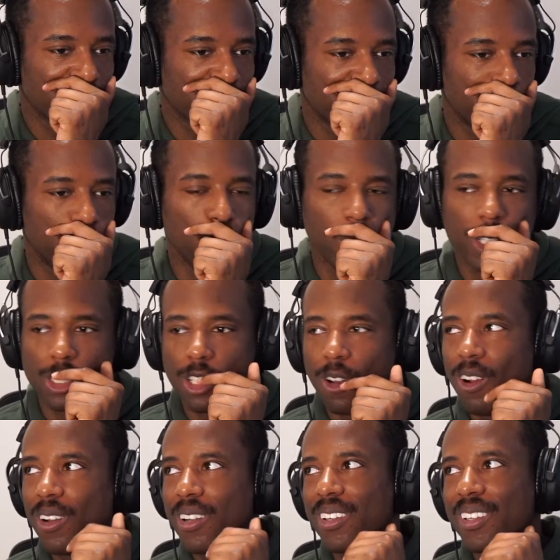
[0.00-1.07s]
Do you want to
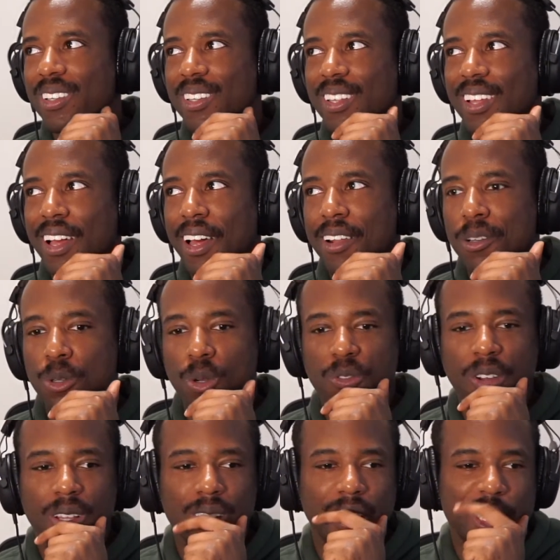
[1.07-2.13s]
talk? I don't know if
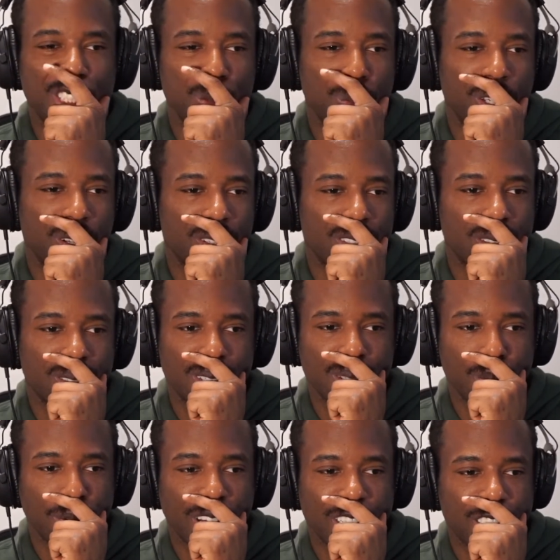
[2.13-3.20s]
I'll let you be on
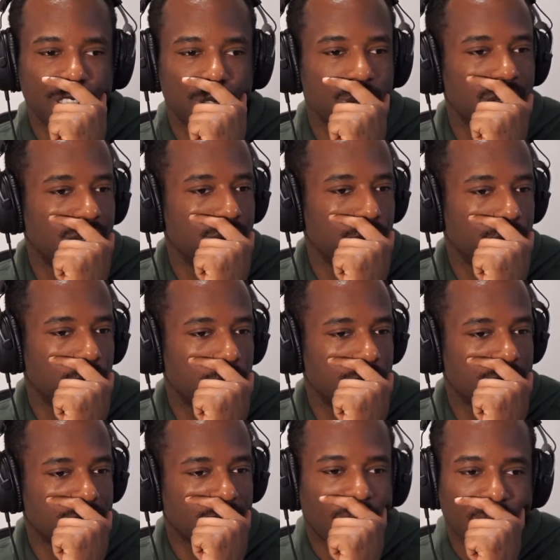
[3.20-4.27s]
my stream, but we can
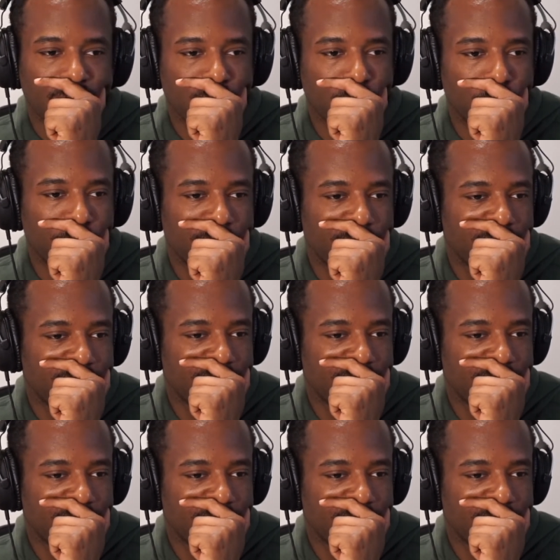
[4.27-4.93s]
talk for a minute.